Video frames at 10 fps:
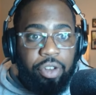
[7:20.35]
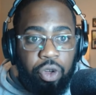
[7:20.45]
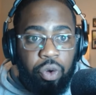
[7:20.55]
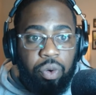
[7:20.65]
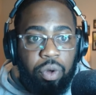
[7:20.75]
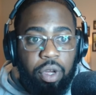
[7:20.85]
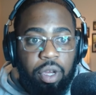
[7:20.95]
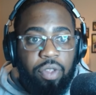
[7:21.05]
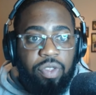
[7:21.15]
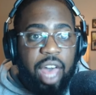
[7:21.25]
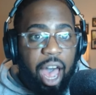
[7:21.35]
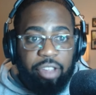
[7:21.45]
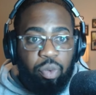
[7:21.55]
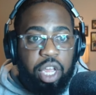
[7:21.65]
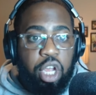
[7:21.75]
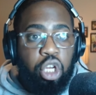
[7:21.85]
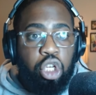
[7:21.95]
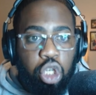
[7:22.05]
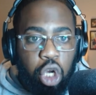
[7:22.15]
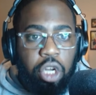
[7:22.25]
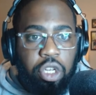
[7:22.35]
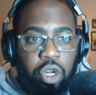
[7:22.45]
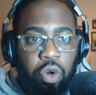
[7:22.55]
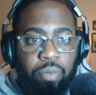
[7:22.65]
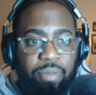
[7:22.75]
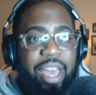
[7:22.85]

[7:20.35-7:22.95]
do. That's what he should do.